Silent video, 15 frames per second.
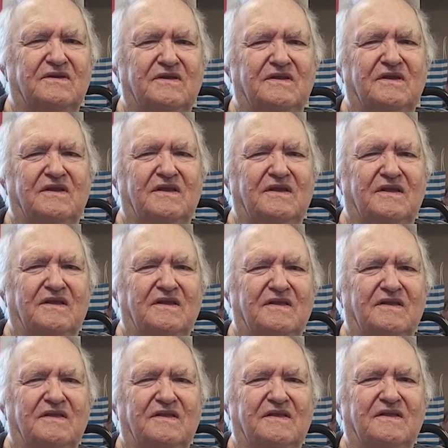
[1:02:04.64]
I know what you're.
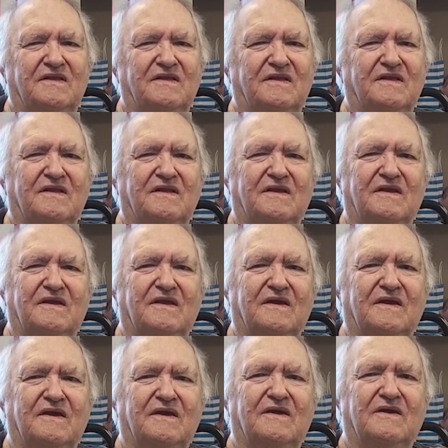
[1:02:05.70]
House?
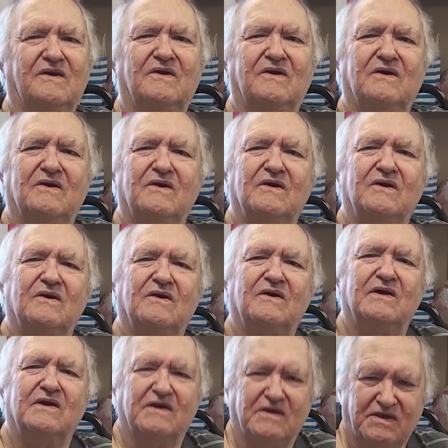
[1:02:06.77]
Yeah, is it Hickory
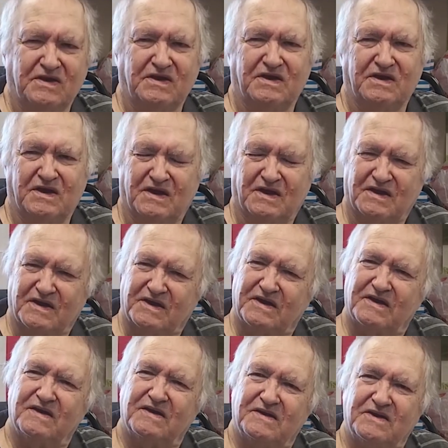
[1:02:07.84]
House? Yeah,
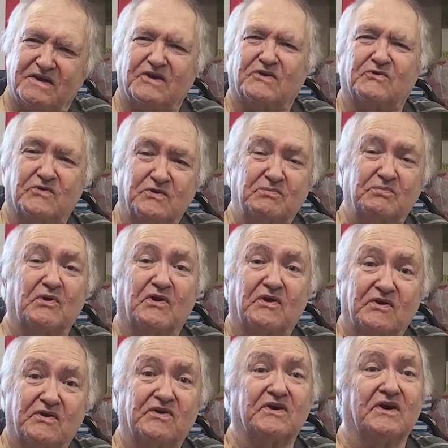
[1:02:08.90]
Hickory
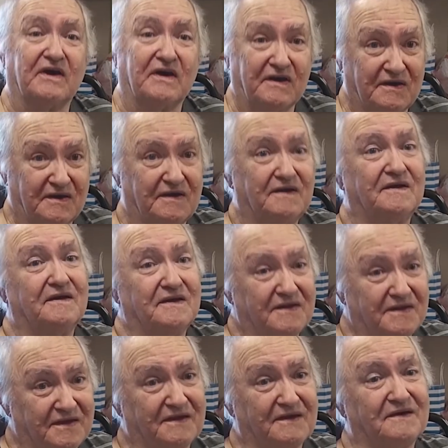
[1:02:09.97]
Park. Hickory Park.
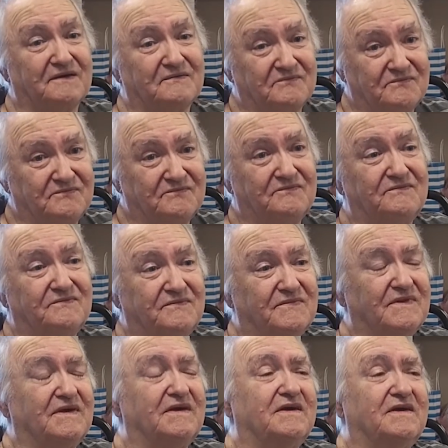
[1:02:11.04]
Yes. Um,
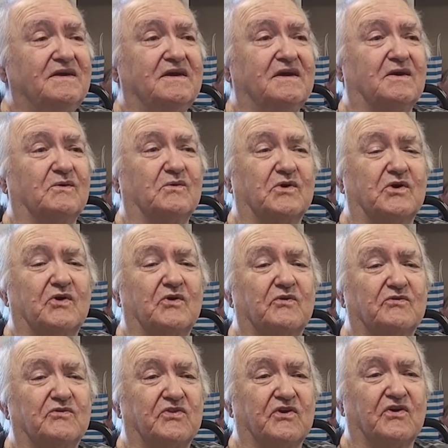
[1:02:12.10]
you know, we go
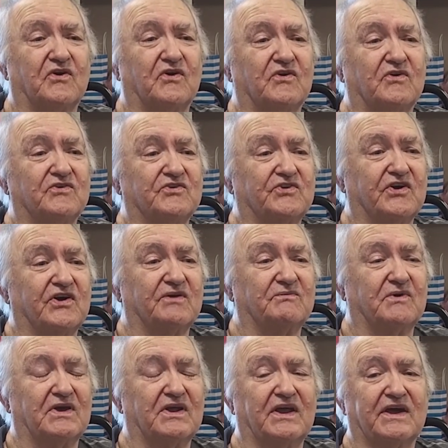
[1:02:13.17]
over there all the time.
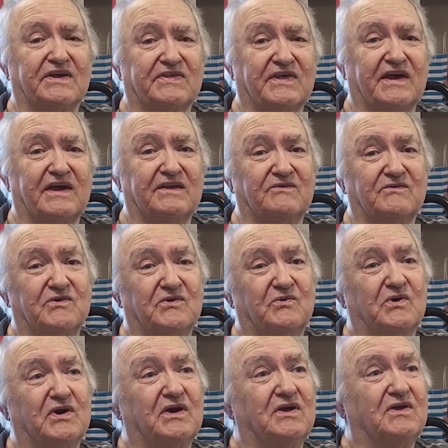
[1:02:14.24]
I like that real
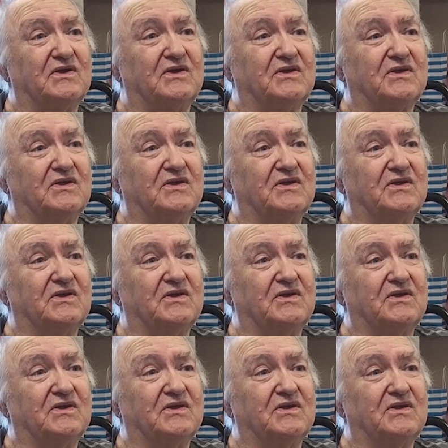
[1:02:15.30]
well.